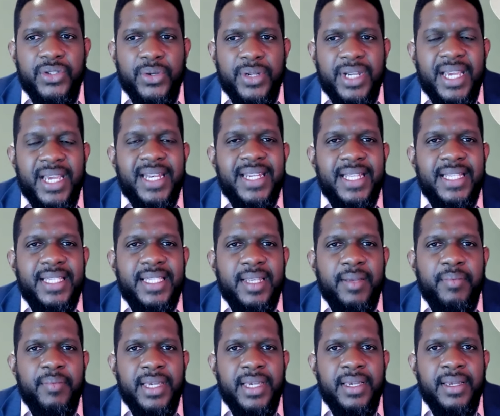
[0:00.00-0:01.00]
So there needs to
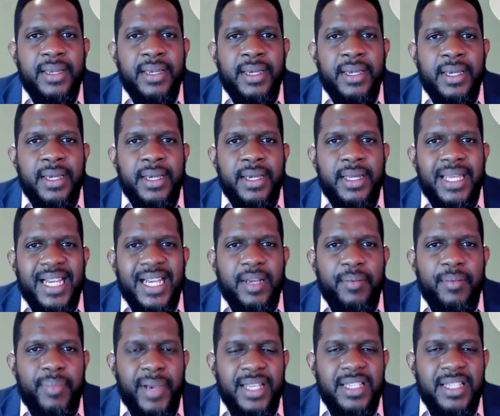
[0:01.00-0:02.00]
be that
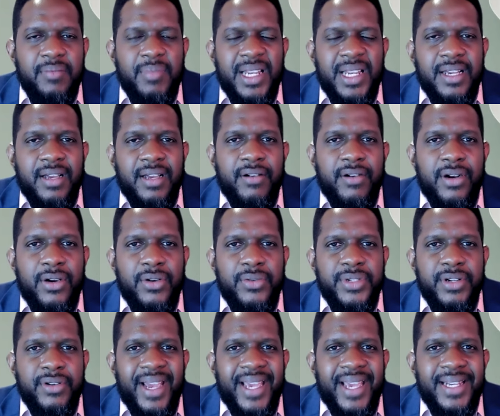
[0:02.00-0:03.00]
capacity building around
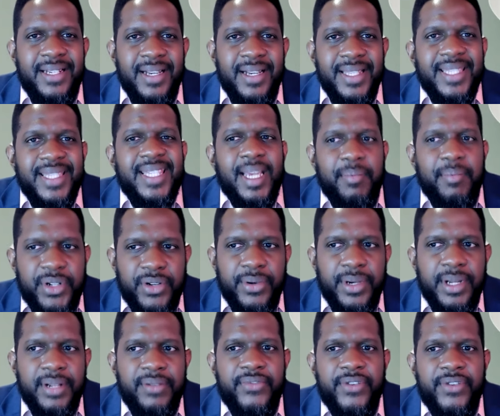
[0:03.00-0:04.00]
the right
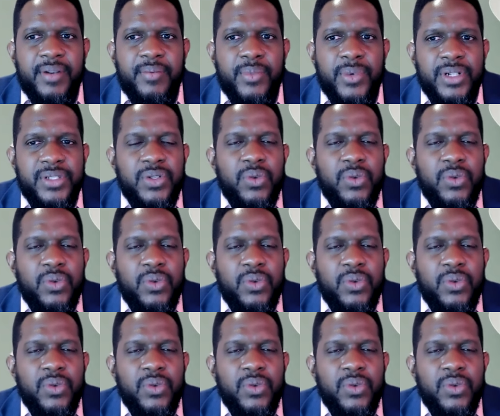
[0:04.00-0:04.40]
conceptual framework.